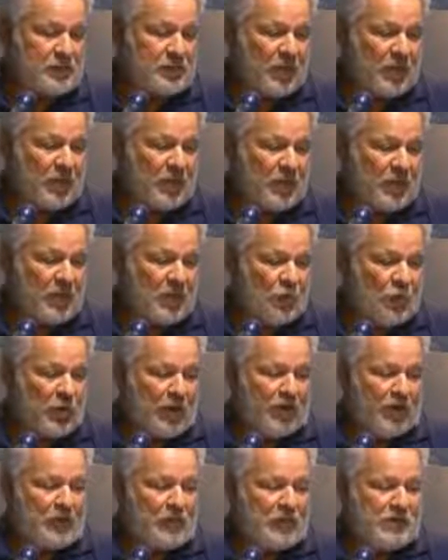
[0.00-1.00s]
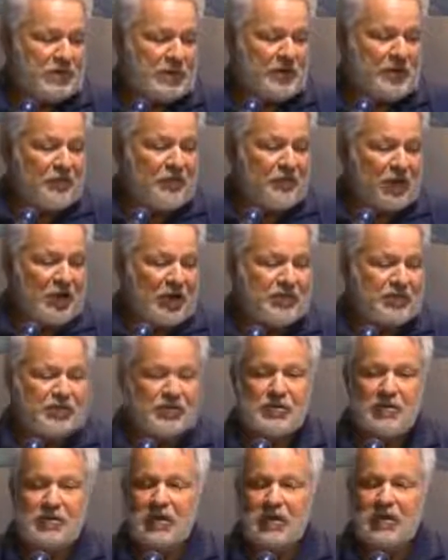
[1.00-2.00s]
When there is an invasion
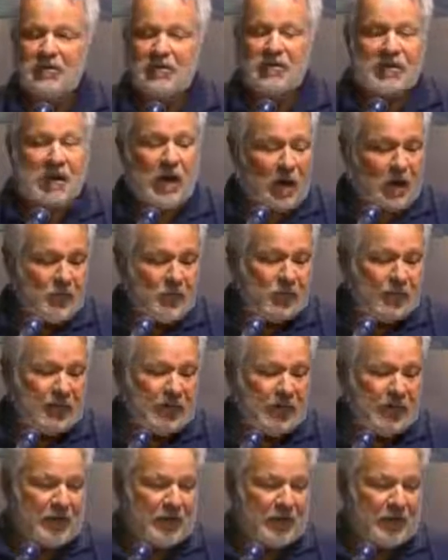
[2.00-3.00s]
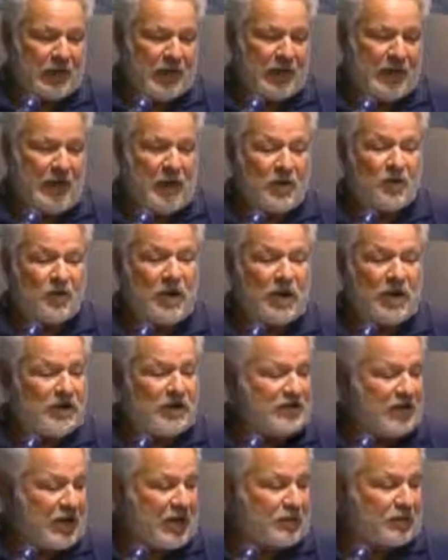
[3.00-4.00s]
of this harmony in an
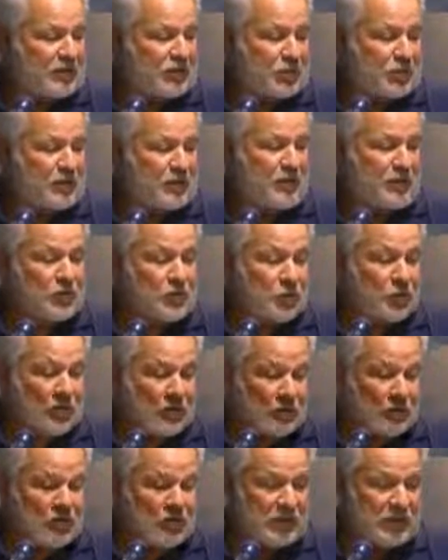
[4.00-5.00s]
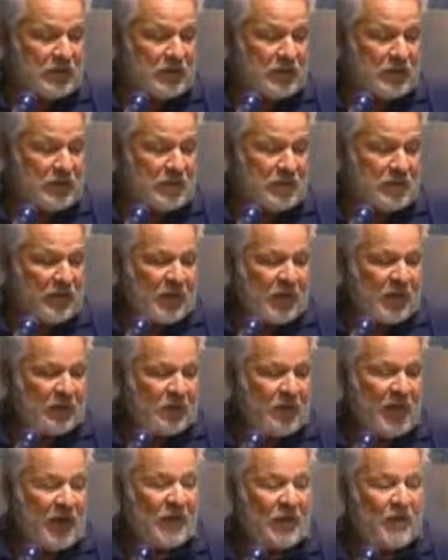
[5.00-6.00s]
organization of goodwill, the
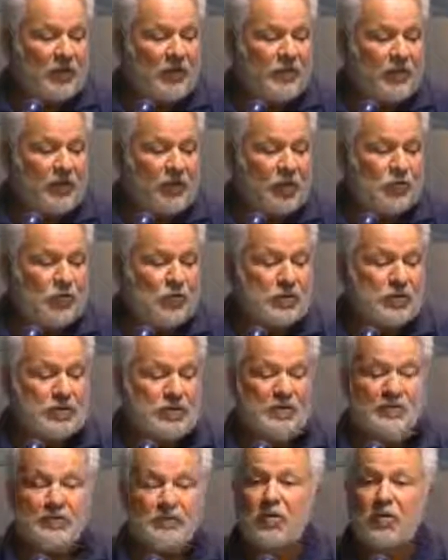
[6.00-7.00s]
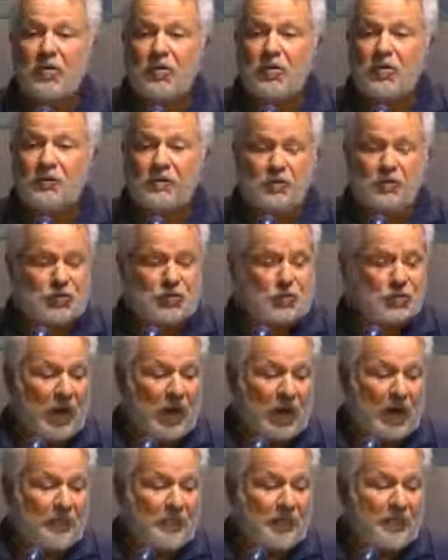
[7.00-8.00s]
individuals involved should blame
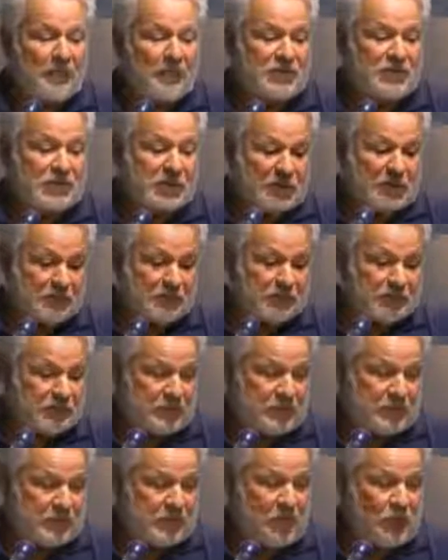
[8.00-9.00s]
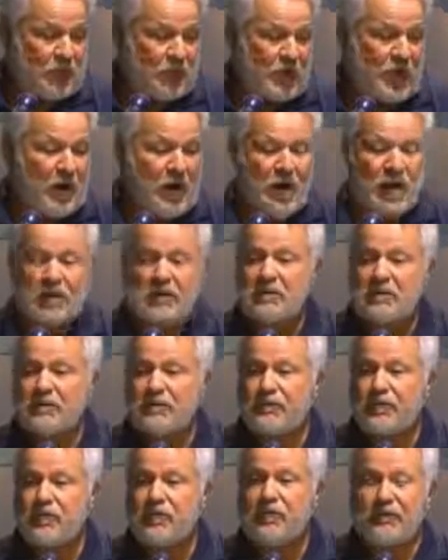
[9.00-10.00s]
themselves for not
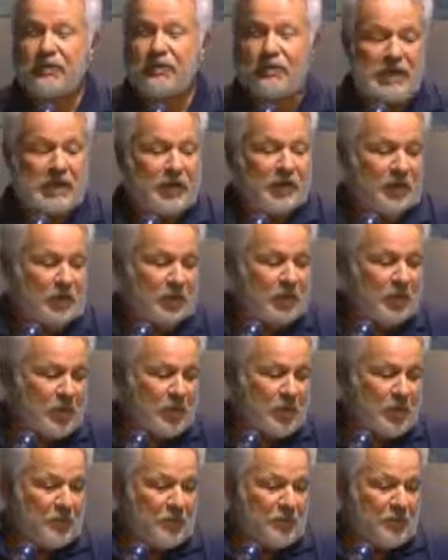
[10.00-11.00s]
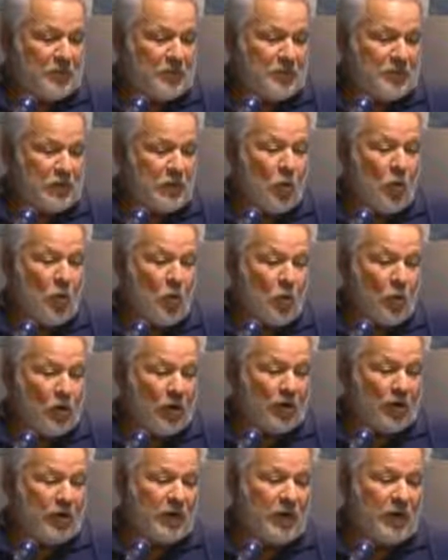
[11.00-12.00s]
fulfilling their commitments or
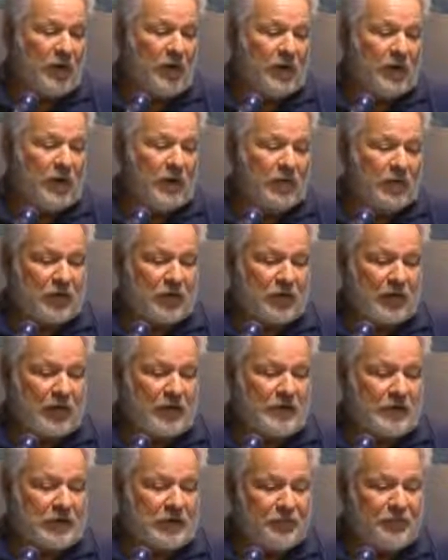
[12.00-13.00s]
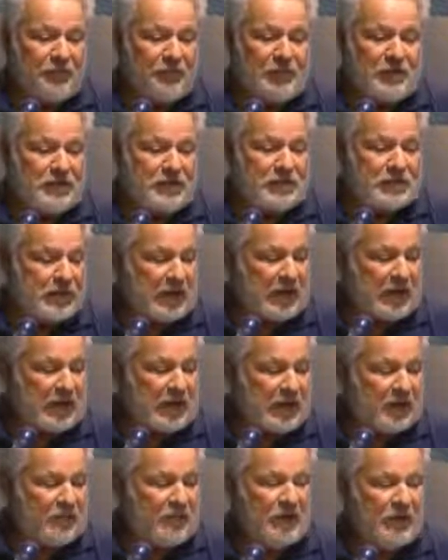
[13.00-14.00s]
their indifference in
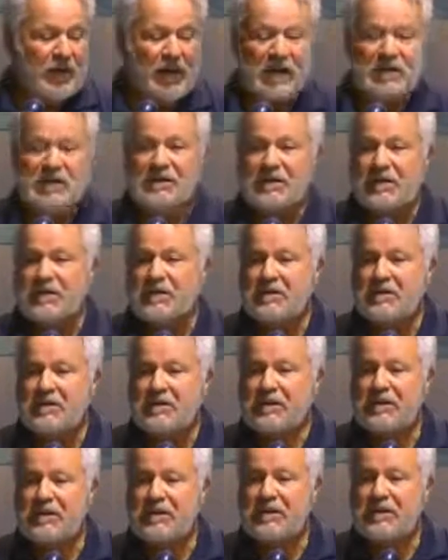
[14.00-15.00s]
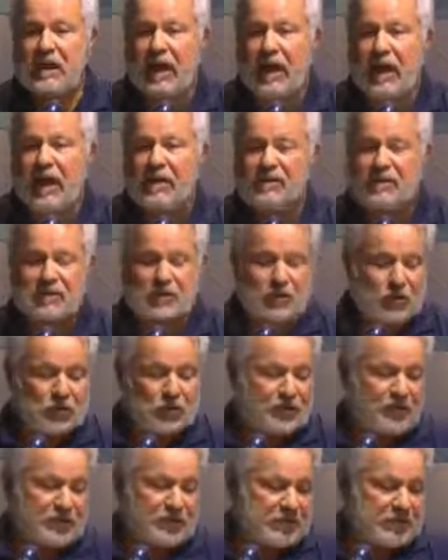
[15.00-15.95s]
giving assistance and service.